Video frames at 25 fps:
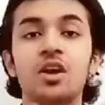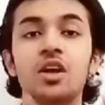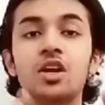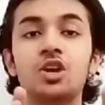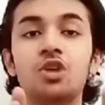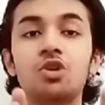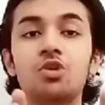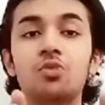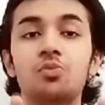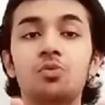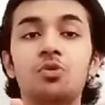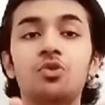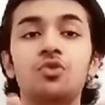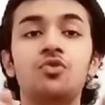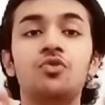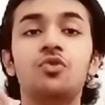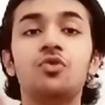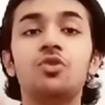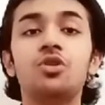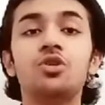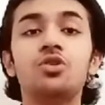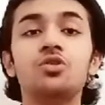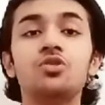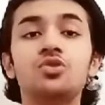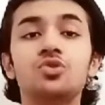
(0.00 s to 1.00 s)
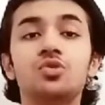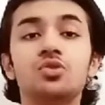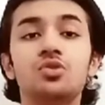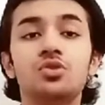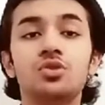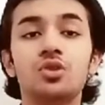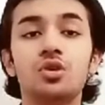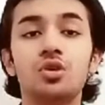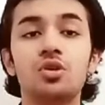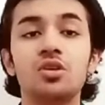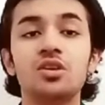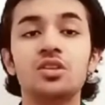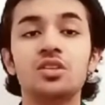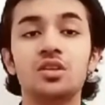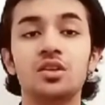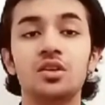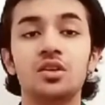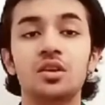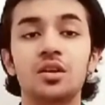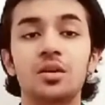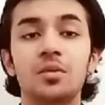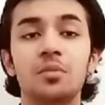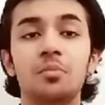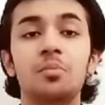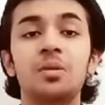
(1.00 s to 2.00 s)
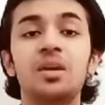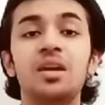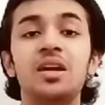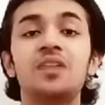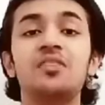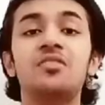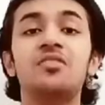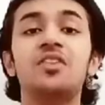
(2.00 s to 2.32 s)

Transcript: your portfolio should not be